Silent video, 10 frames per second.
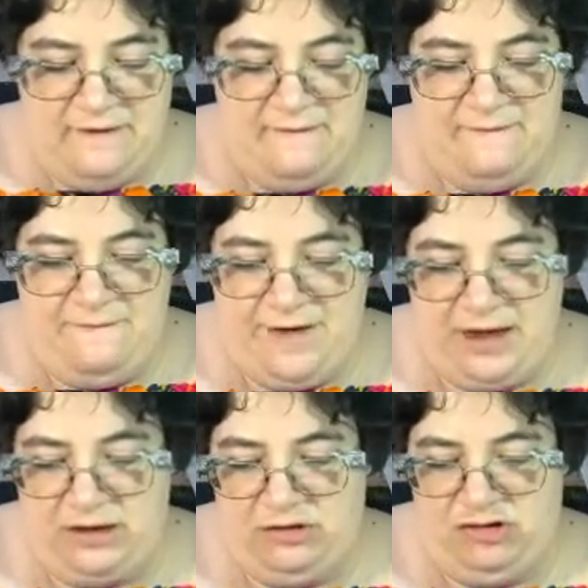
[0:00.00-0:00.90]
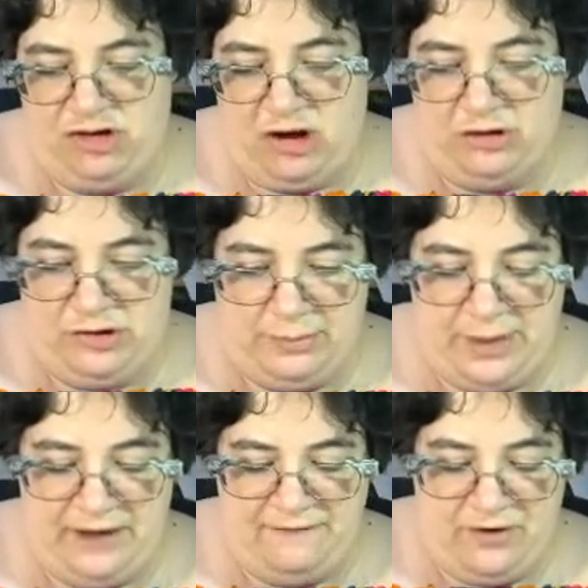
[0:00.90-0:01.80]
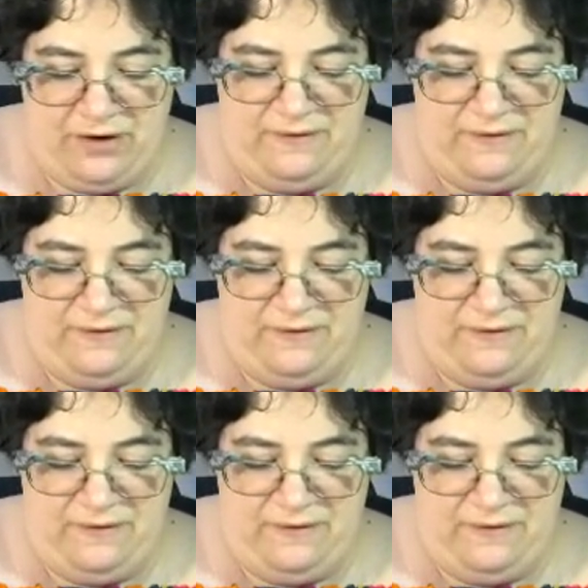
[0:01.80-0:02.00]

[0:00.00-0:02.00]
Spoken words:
thick chunks and make a very